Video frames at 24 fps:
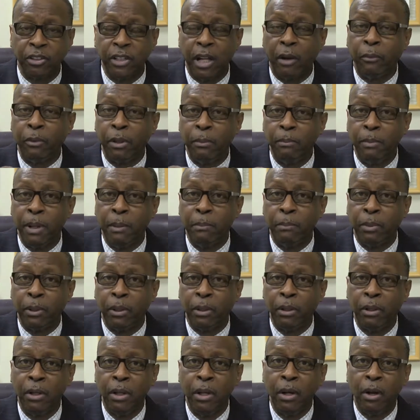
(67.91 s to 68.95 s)
Now
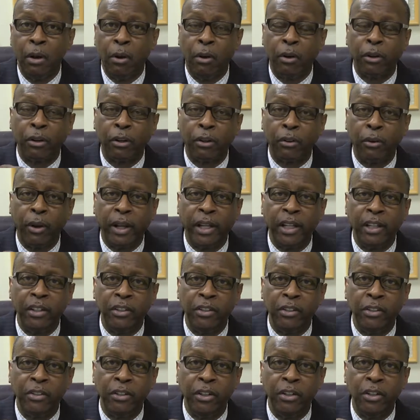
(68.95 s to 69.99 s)
remember, on a credit
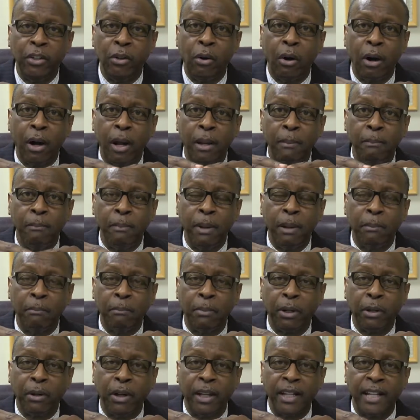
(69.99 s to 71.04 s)
union, you are a
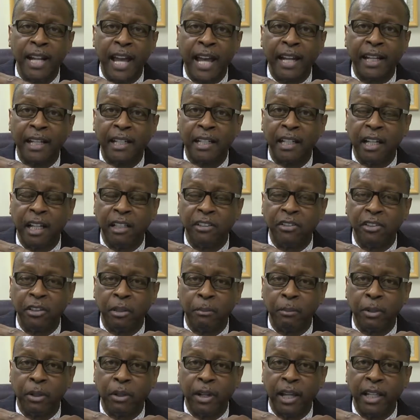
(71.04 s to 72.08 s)
member and not a customer.